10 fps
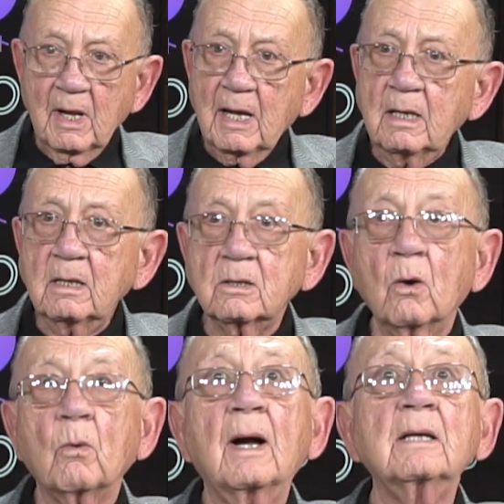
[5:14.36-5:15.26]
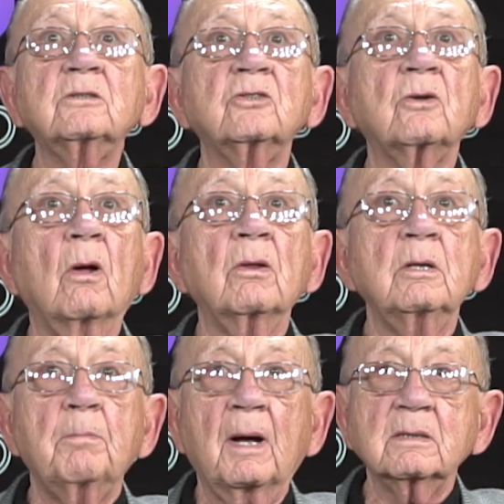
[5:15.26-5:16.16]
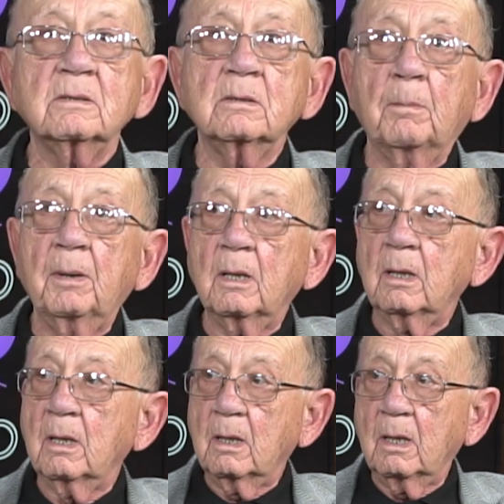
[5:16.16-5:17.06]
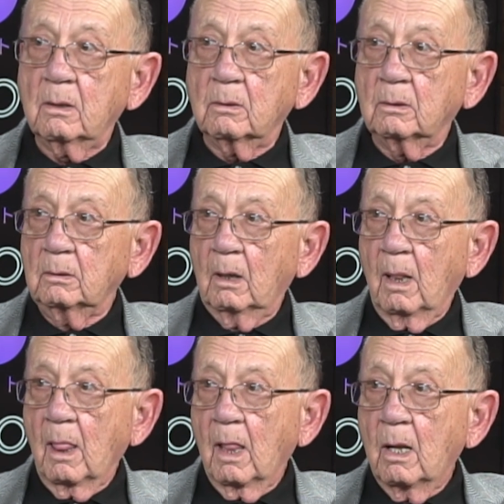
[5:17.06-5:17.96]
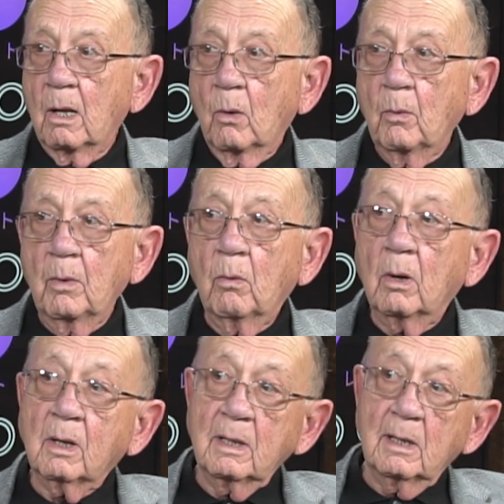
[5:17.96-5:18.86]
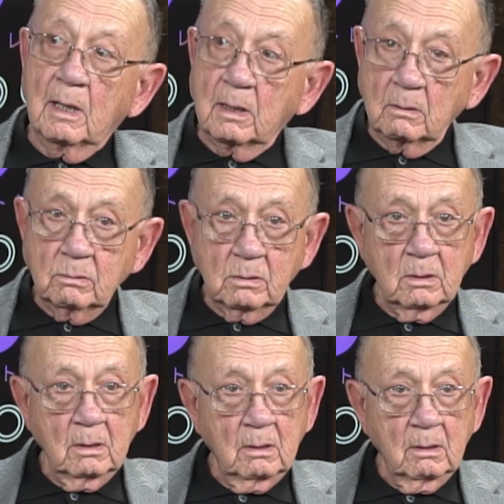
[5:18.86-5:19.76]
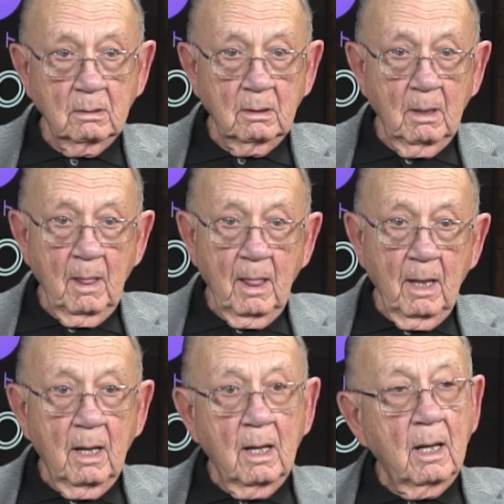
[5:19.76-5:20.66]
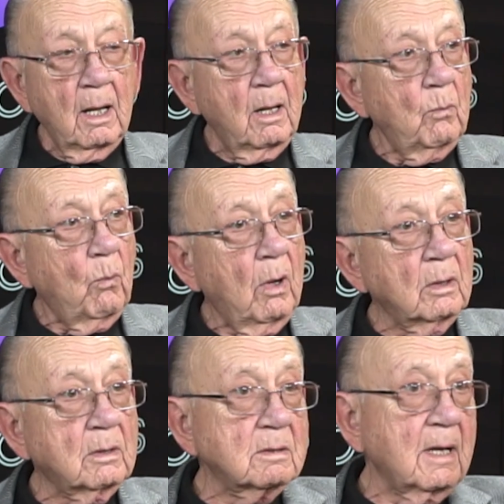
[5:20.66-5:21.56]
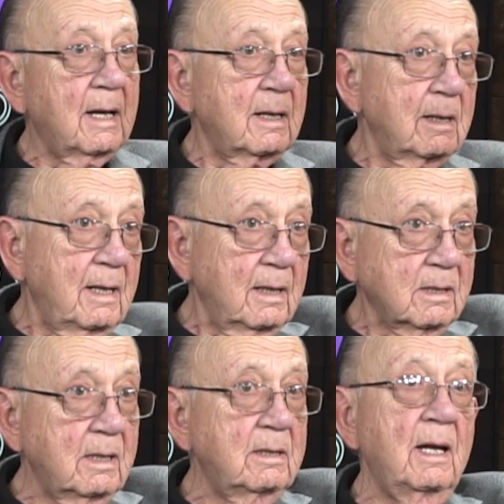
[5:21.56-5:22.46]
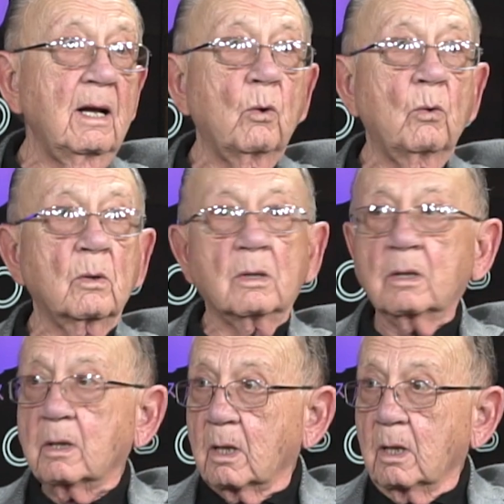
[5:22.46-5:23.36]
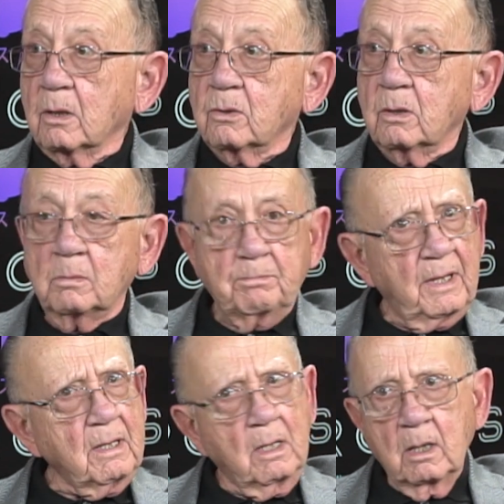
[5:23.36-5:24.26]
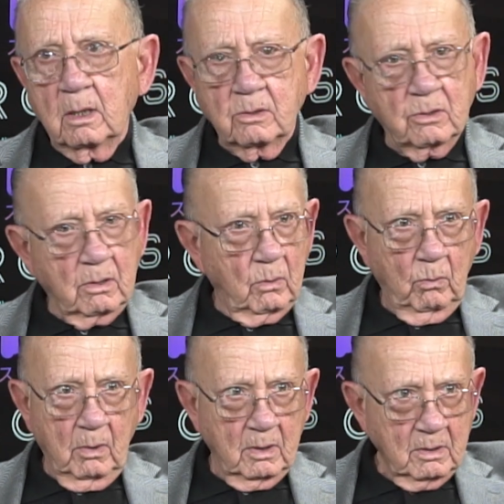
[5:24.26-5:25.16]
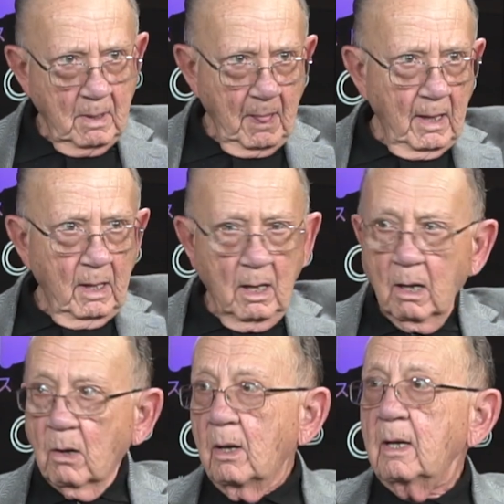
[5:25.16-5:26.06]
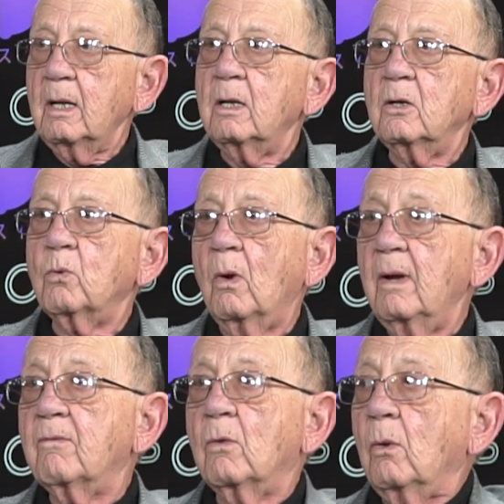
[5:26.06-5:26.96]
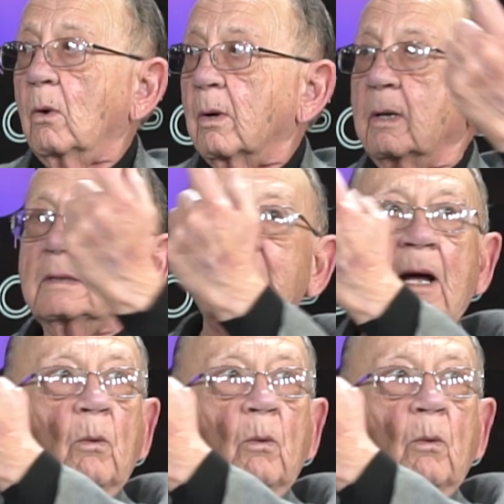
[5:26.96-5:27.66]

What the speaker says: And in his garage is all these boxes of polyglycol. We walk in the house, and Walter's got a desk in that corner of the kitchen, big kitchen or what. All right? And his wife, Gloria's got